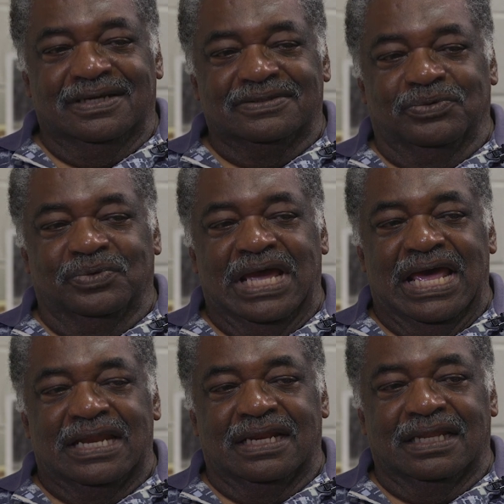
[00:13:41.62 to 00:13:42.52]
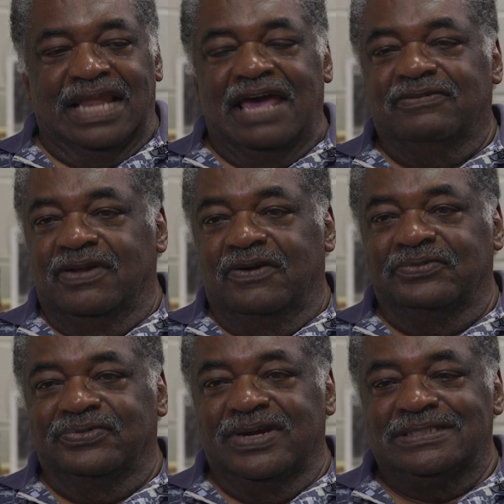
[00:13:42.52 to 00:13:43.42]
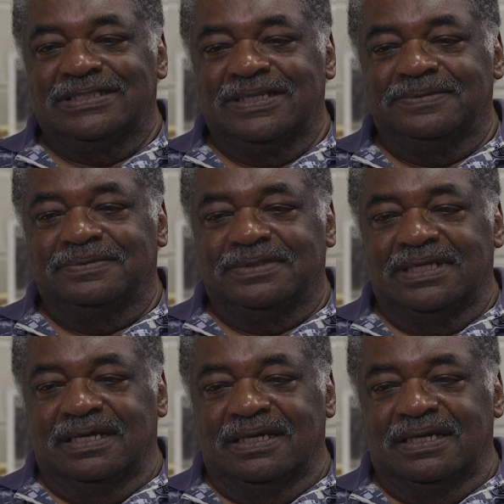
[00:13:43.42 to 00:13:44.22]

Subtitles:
So we had lifelong friendships.